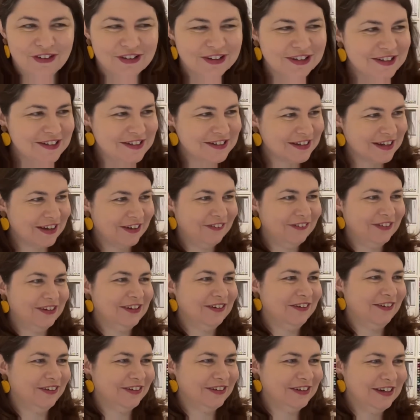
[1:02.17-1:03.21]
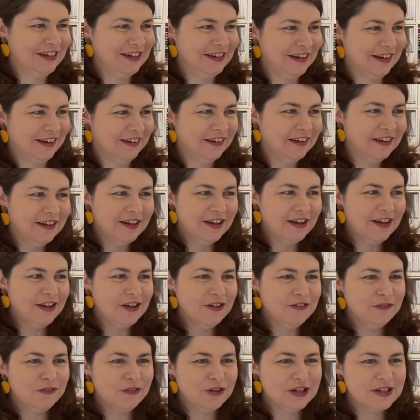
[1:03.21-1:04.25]
what is going on here?
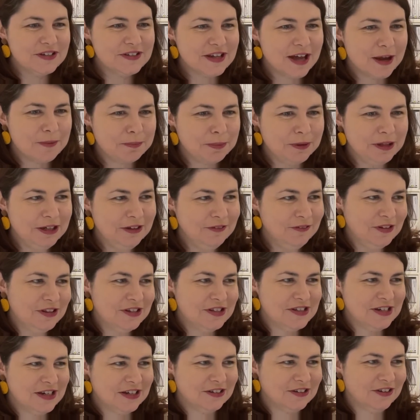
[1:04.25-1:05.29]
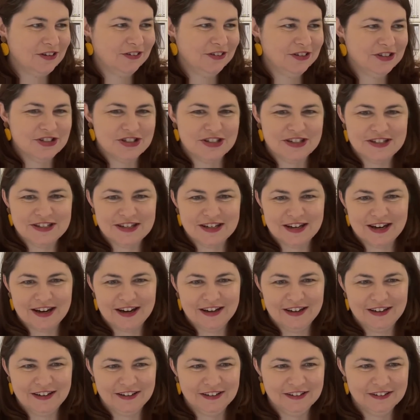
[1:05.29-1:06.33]
What is happening with technology
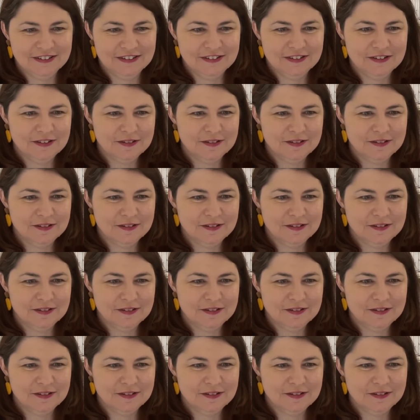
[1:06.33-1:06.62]
today?